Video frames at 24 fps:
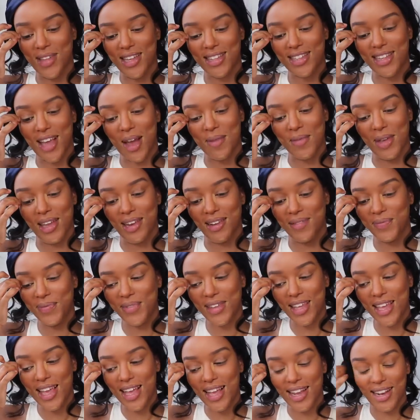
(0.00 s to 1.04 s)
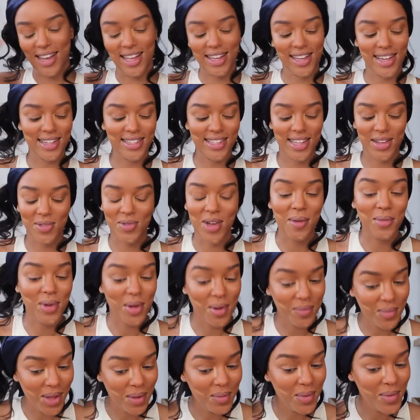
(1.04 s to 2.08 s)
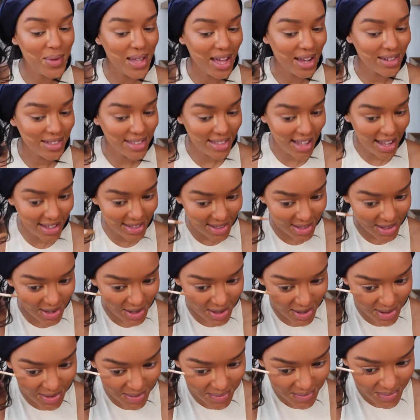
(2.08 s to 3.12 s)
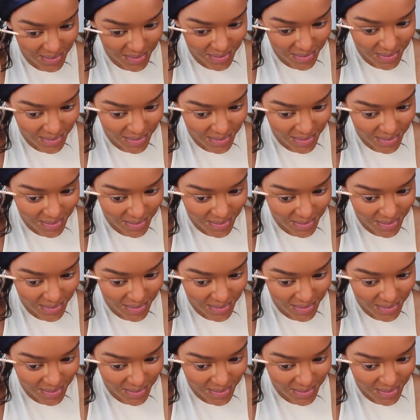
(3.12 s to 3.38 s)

It's coming. Like I said, I'm, I'm, I'm gonna be outside soon.